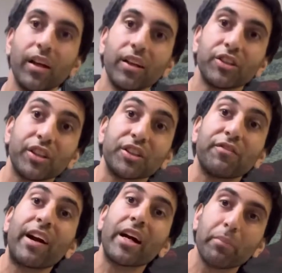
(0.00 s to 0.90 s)
So there's
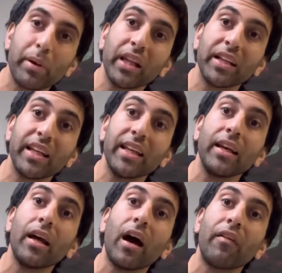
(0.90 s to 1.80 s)
variability
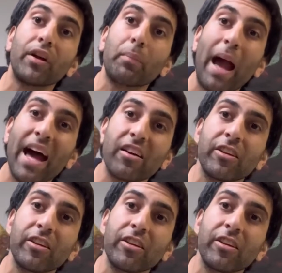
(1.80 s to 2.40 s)
of their pattern